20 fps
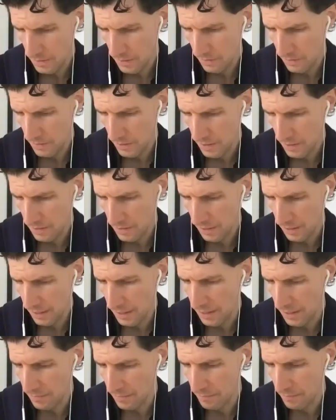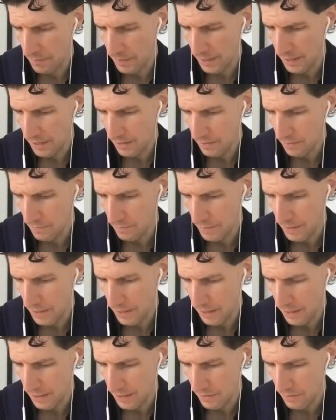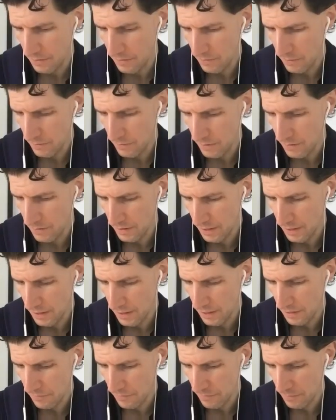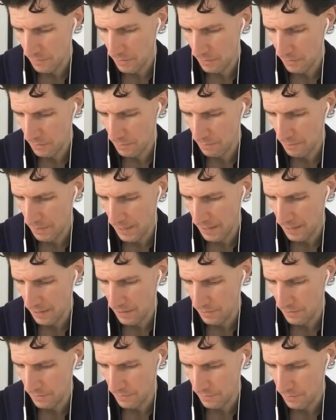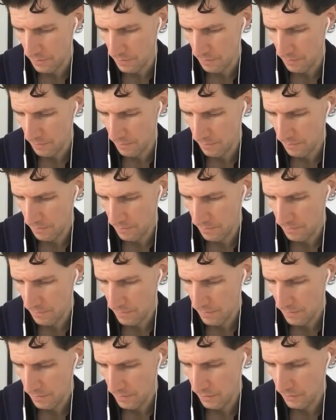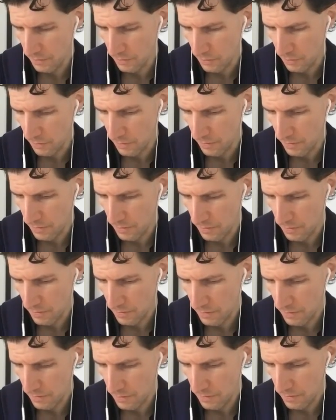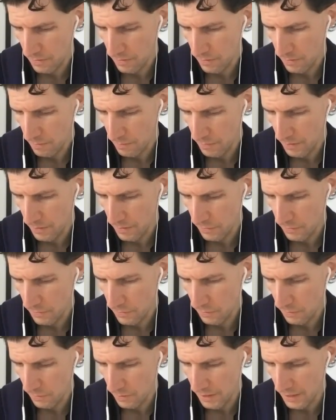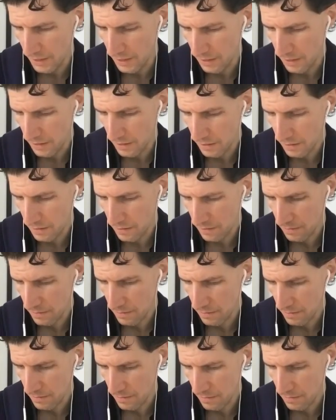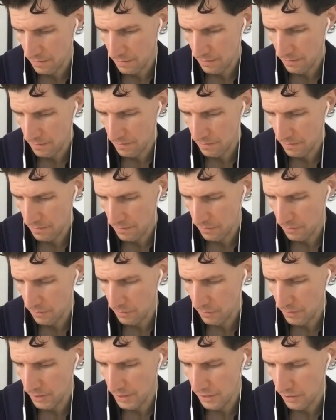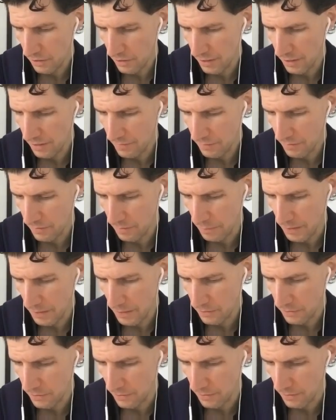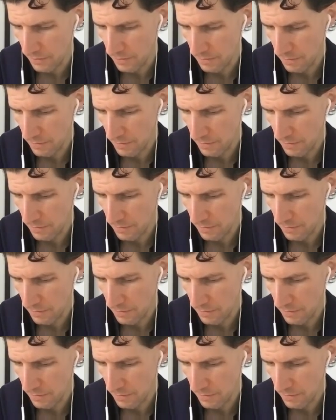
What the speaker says: I have banned. The only thing I have from you is banned from Discord, but there's no link. There's no link. All I have is a picture.